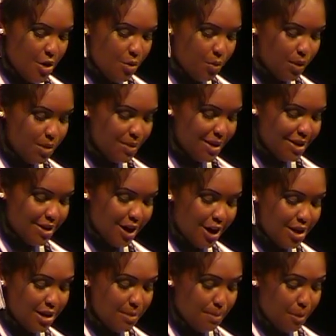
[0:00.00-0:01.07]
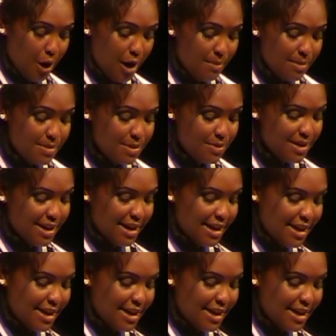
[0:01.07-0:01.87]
When we thought the problems would get